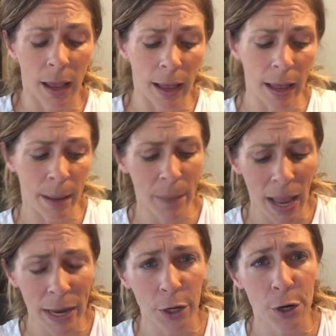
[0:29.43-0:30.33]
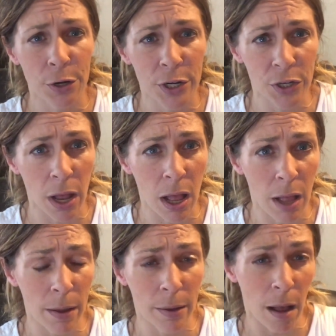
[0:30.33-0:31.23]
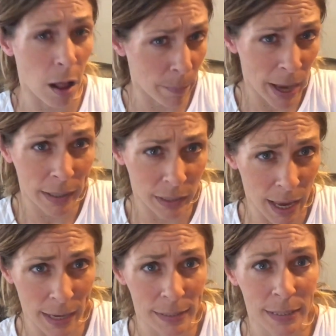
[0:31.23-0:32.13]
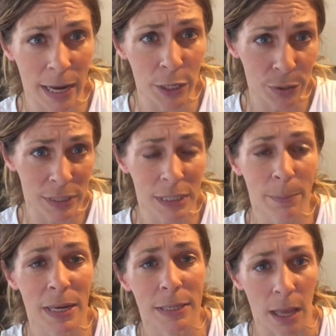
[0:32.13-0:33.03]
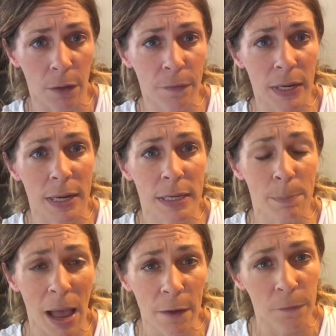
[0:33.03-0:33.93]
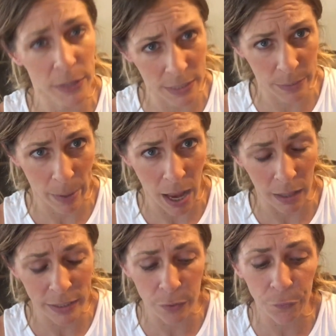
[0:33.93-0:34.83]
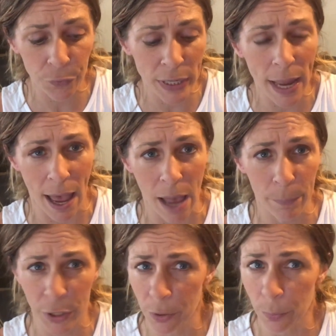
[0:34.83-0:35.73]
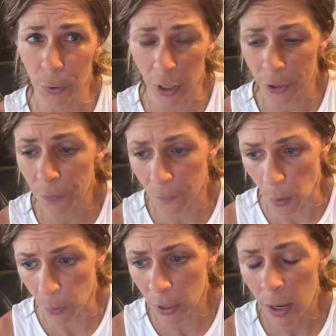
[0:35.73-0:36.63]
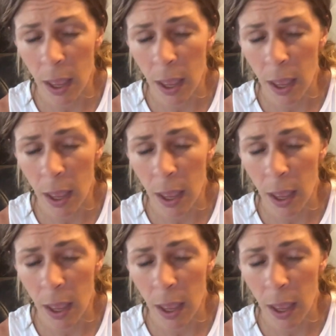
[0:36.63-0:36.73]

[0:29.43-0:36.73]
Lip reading: I encourage all my clients, and I use this myself, is MyFitnessPal. It's a free app you can put on your phone.